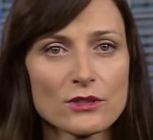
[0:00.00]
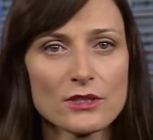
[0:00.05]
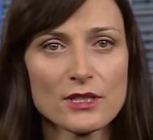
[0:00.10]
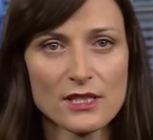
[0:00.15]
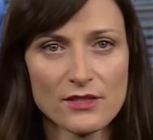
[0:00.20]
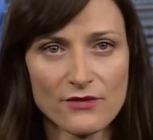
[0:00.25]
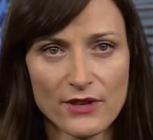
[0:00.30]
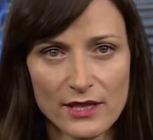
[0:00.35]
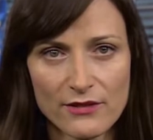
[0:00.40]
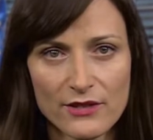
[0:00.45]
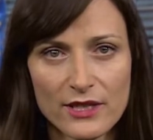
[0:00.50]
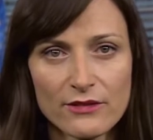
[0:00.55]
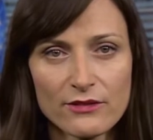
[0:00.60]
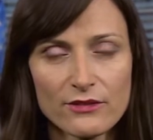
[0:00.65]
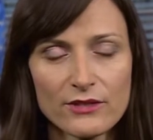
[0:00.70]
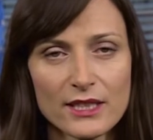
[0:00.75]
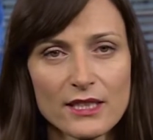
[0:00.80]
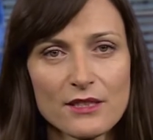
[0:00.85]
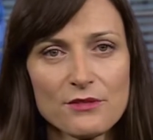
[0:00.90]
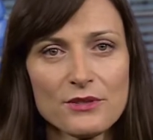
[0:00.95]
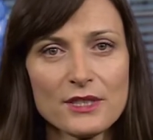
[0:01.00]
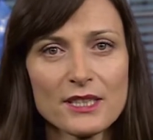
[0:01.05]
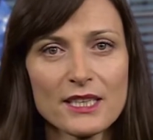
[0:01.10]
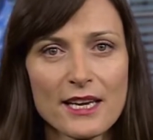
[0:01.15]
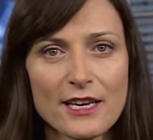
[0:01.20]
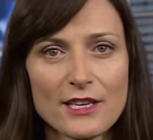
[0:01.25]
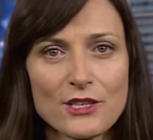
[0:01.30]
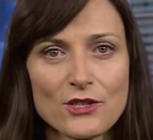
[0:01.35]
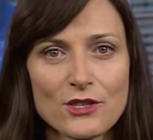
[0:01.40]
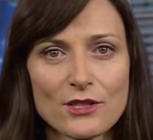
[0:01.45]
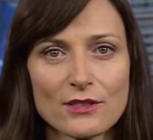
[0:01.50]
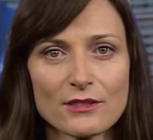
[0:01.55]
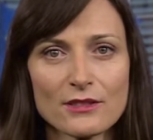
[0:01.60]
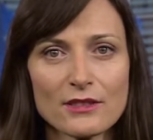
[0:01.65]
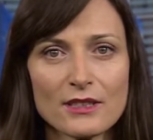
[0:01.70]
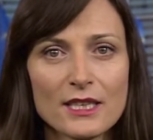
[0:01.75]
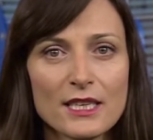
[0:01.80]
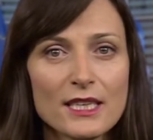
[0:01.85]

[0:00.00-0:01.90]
this verification,